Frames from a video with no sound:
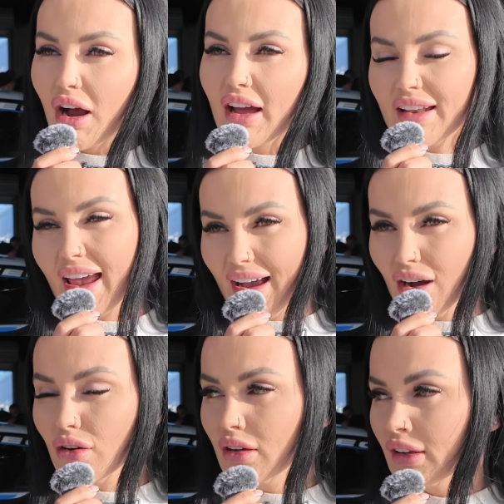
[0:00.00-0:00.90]
right
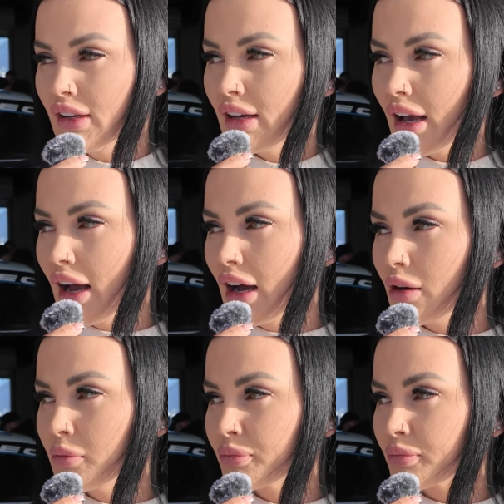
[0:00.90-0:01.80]
now,
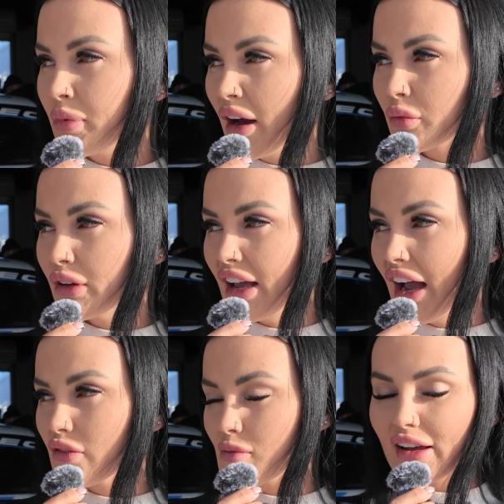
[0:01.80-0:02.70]
but we
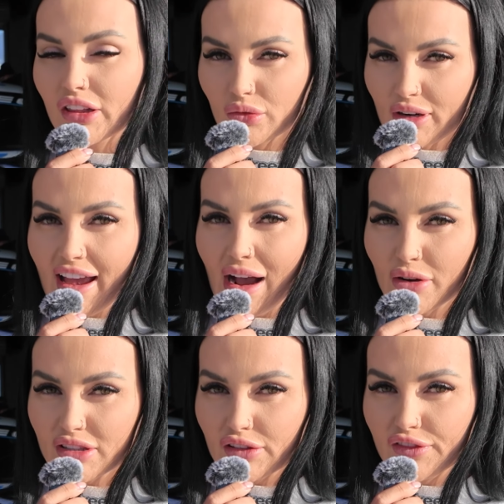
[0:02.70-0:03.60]
have about 3
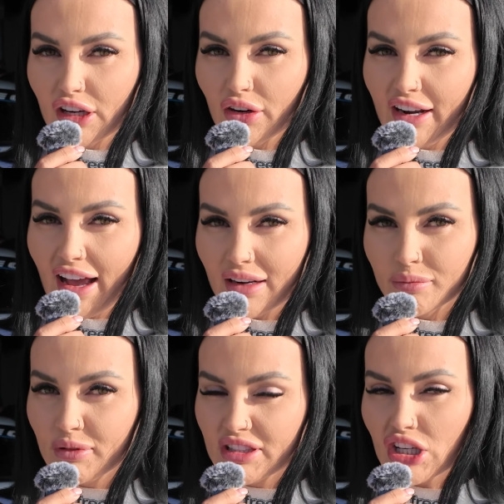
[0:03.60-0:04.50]
hours to figure it out
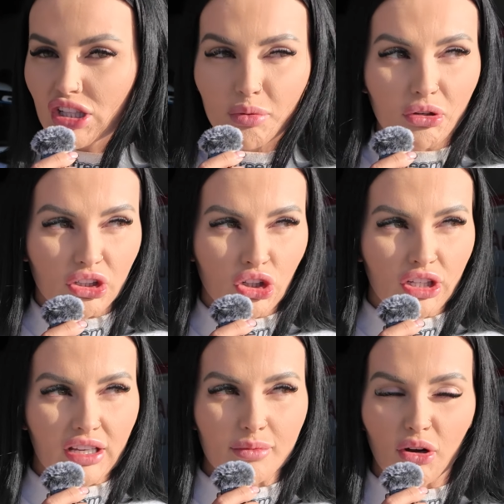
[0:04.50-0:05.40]
and potentially put a
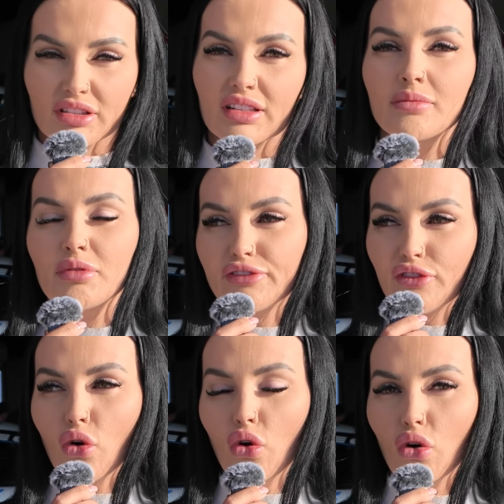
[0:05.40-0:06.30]
new gearbox in
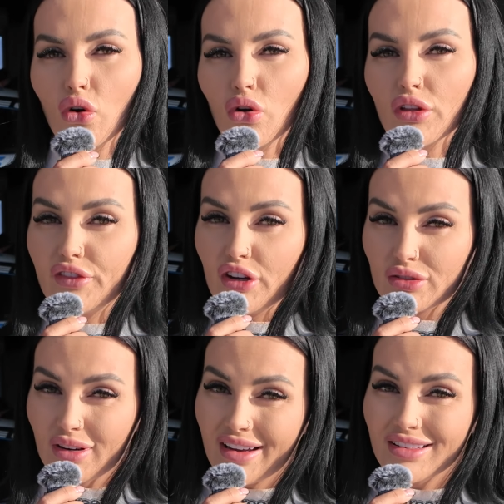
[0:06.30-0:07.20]
before the
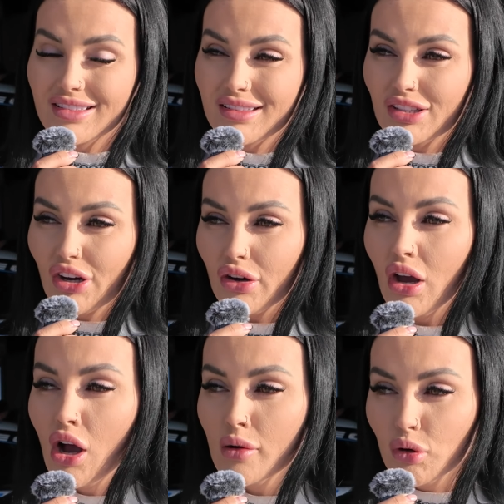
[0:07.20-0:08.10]
first race. So
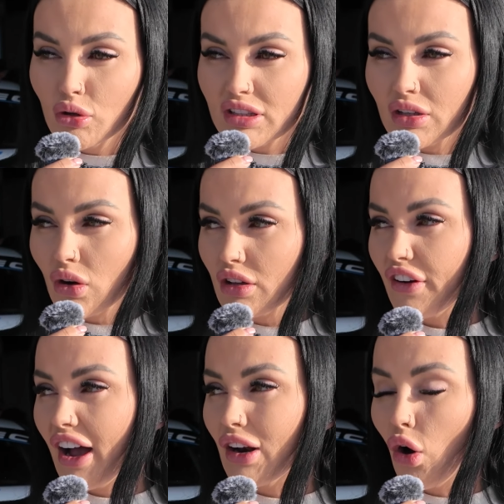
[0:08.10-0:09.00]
Paul didn't
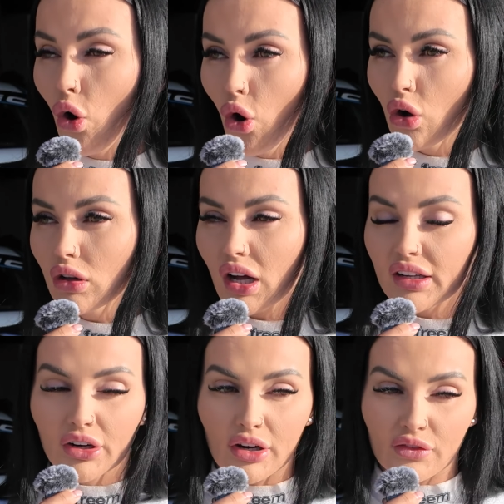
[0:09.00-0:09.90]
qualify at all. I
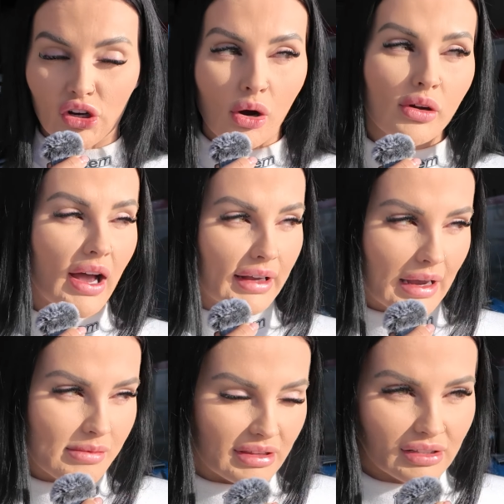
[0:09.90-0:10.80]
don't even know what I
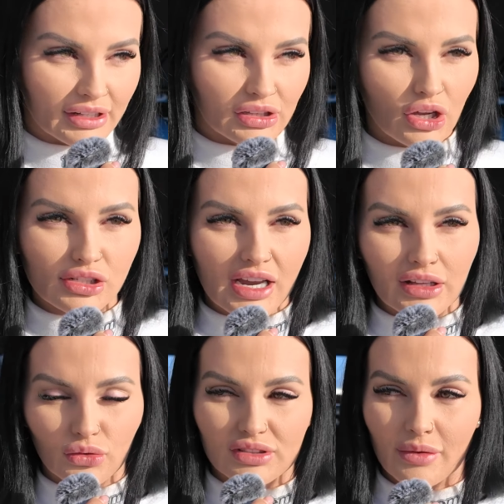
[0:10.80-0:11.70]
came, I think like
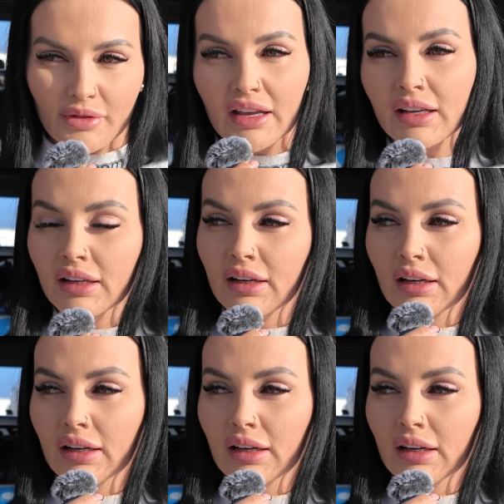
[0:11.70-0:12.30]
13th or something.